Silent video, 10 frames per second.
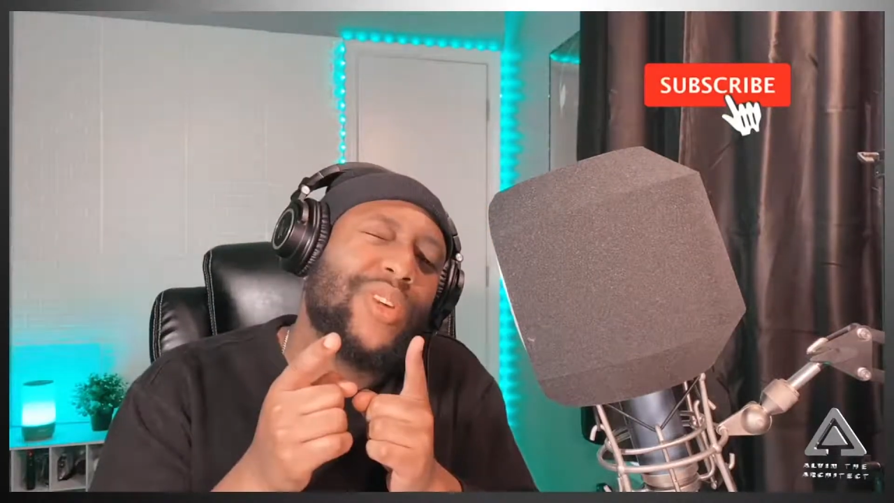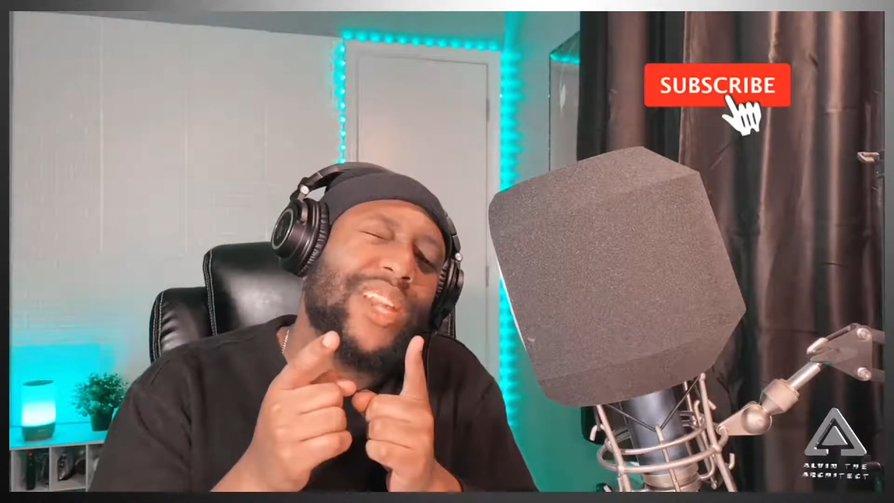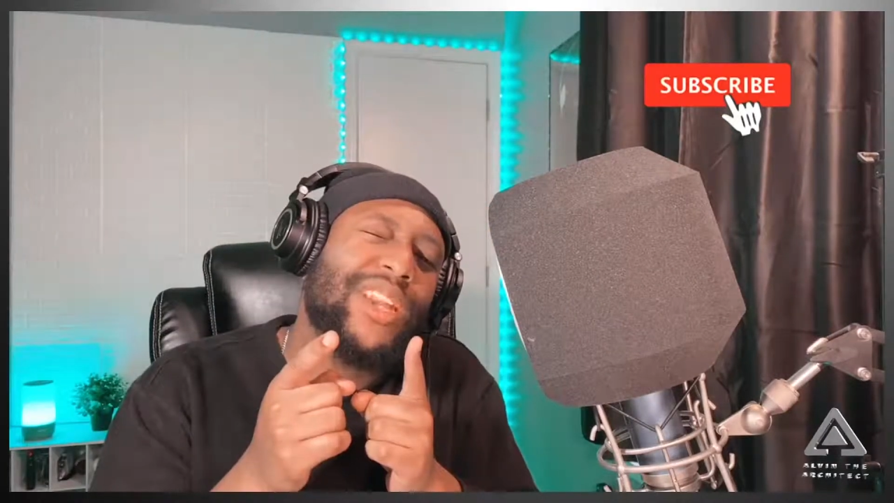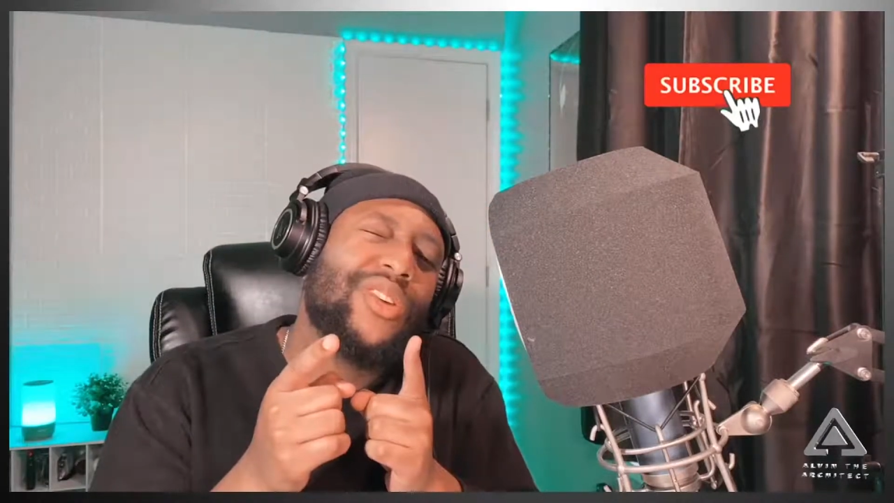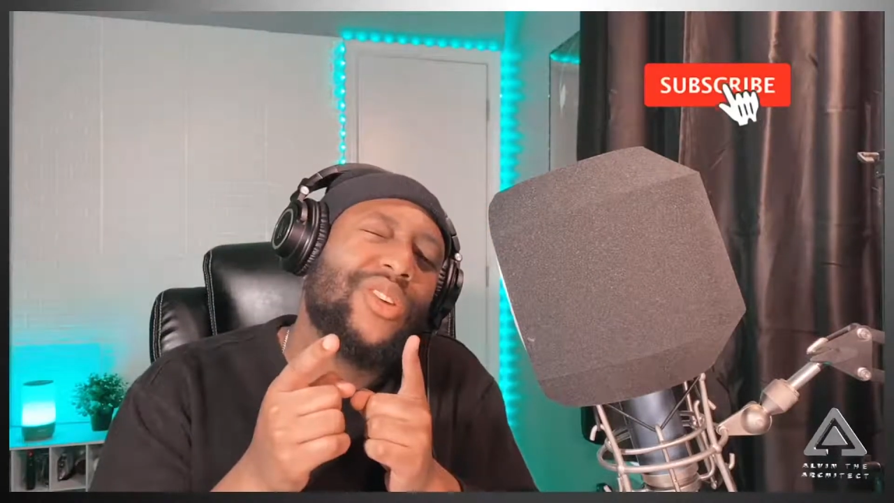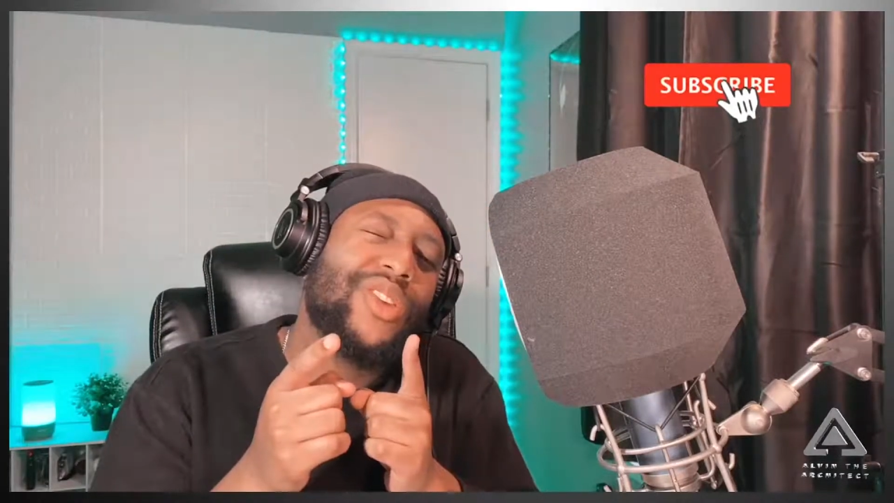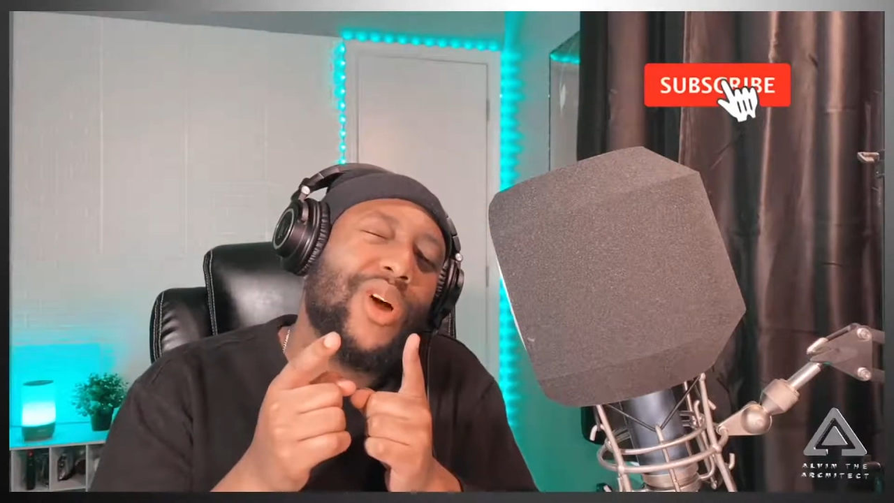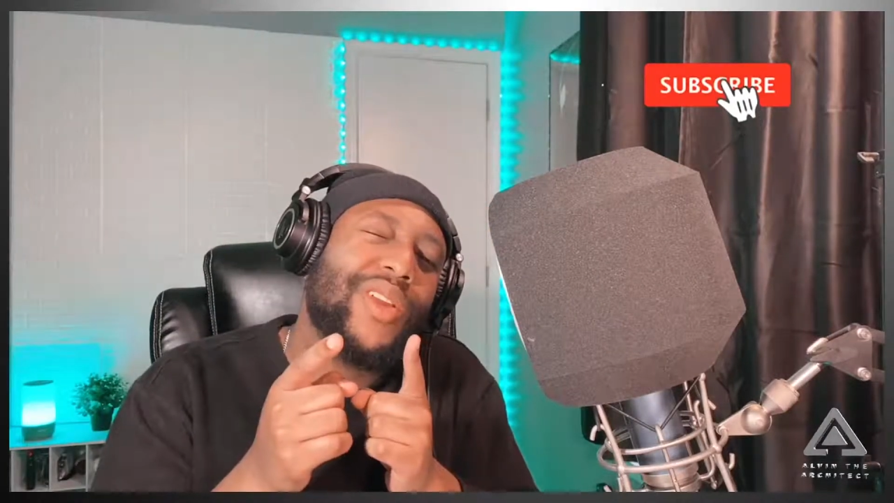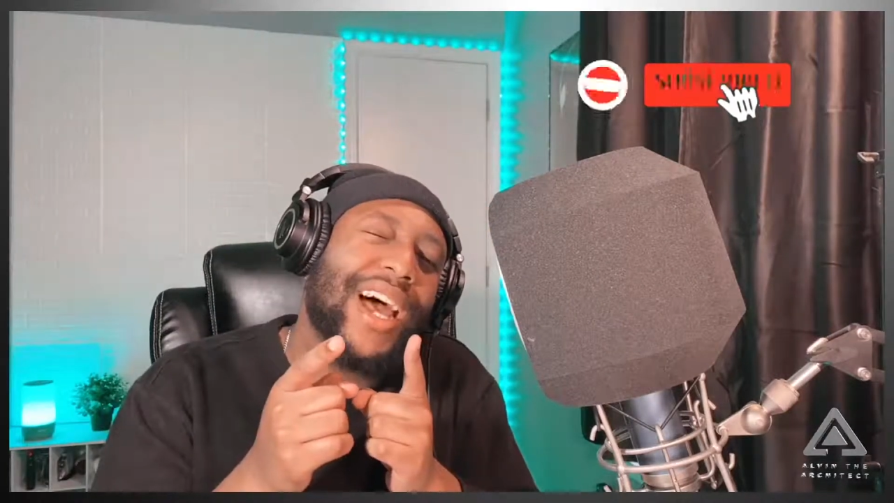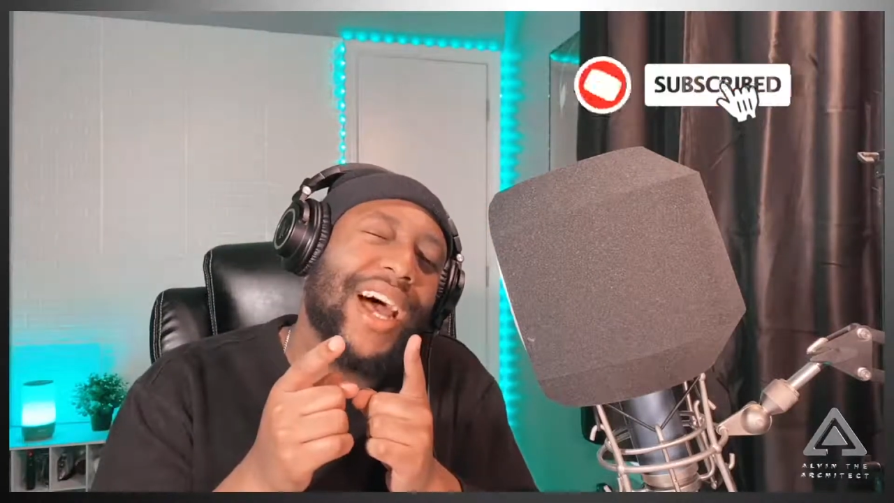with it or you
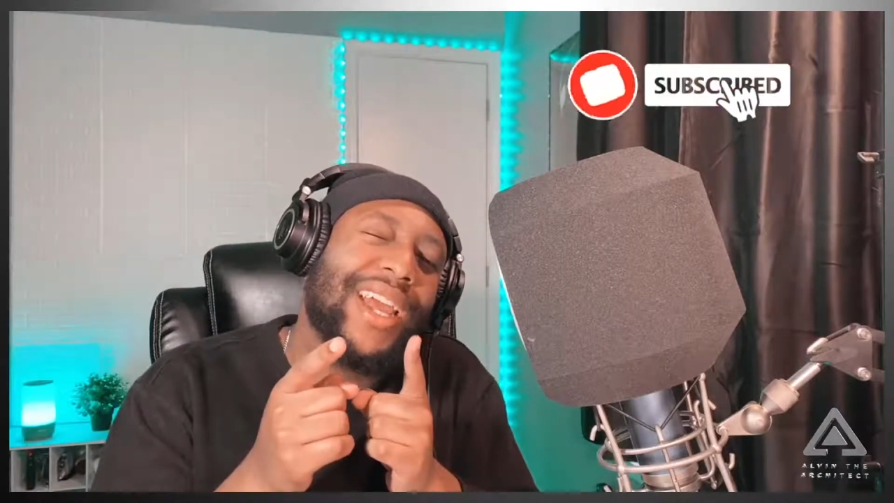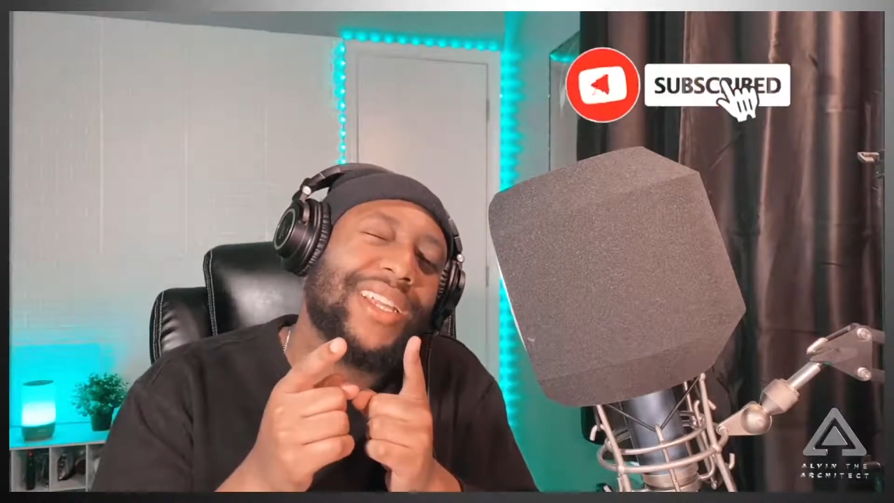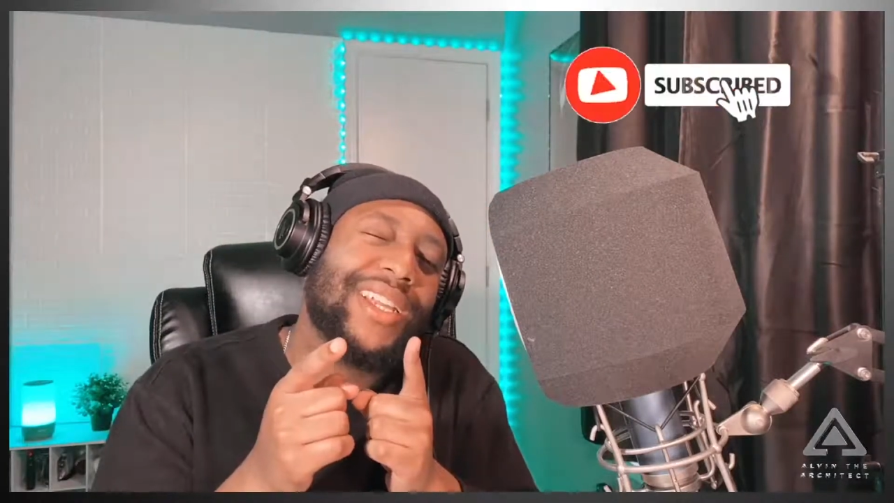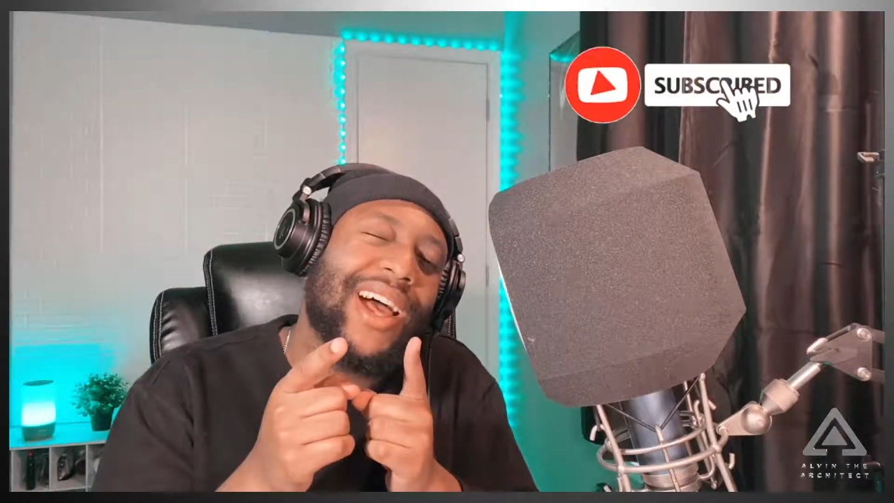don't, all right?